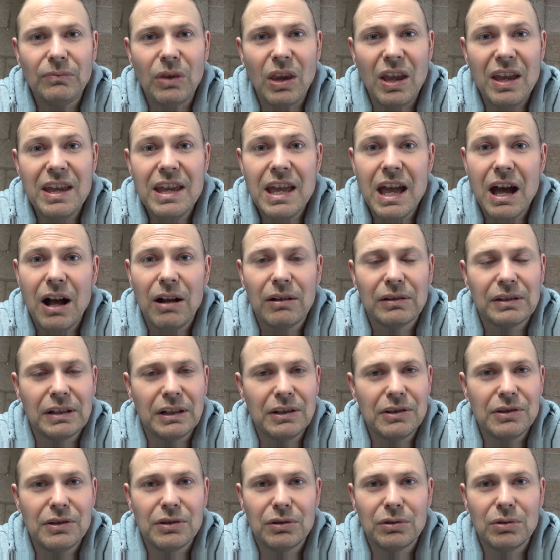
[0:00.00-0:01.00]
yeah, I'll
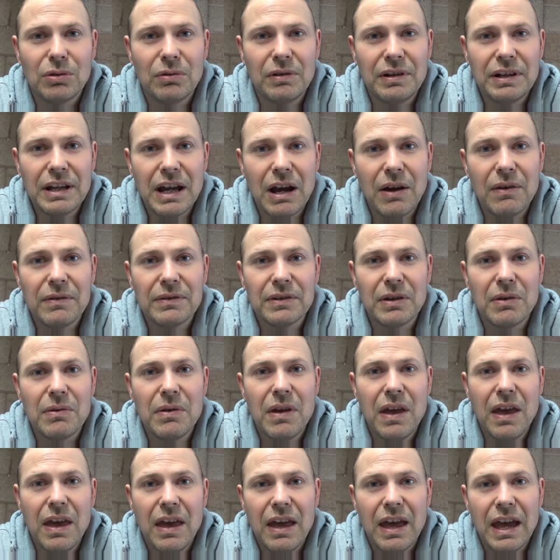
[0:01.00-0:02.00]
tell you the story now. So
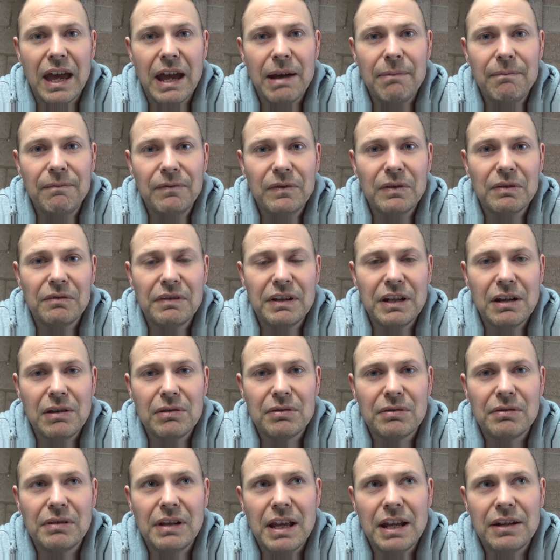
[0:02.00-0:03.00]
the
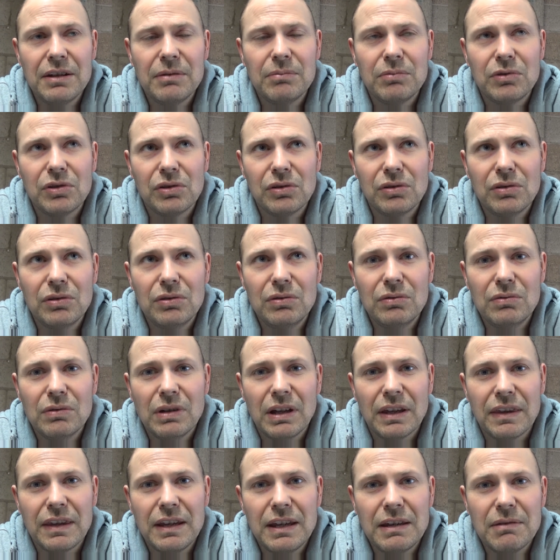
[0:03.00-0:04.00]
videos led up to,
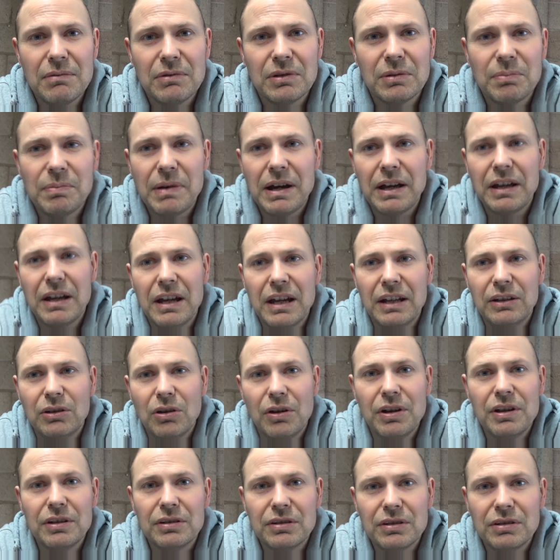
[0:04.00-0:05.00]
I think it was
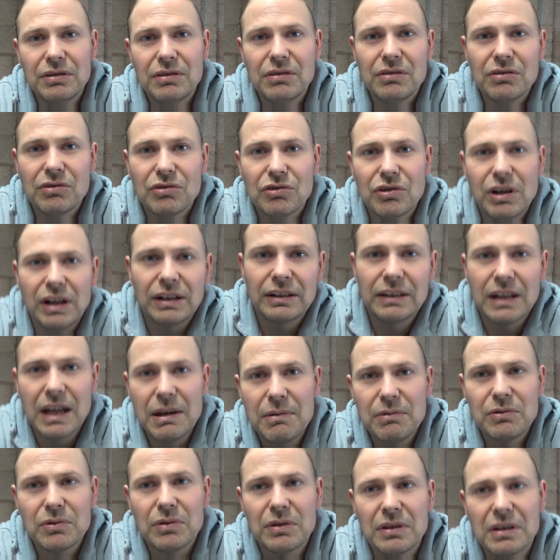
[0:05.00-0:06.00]
Donington track day,
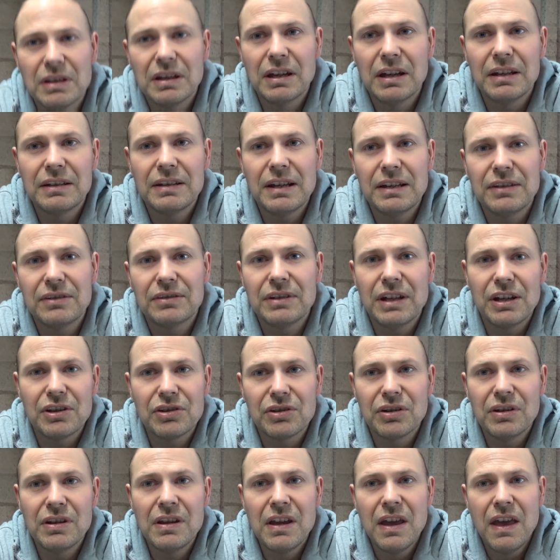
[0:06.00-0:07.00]
which was a test
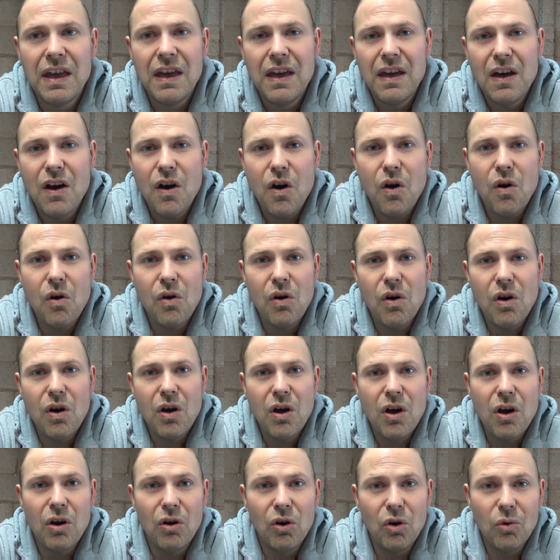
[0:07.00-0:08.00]
session.
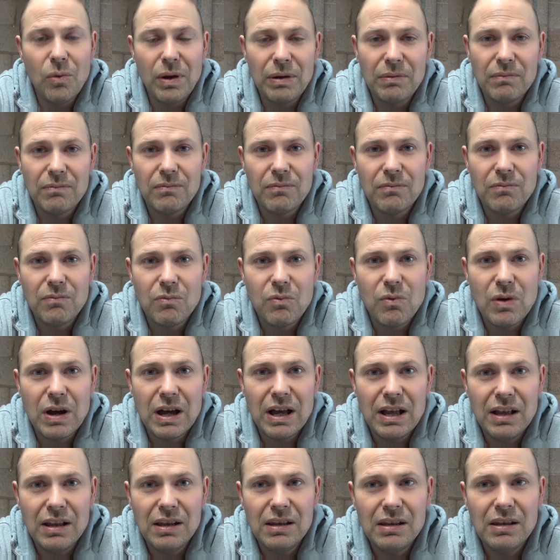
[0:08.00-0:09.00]
All went
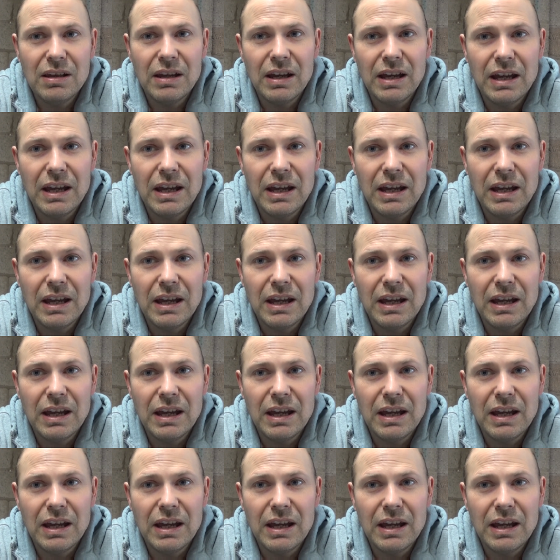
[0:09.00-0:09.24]
well,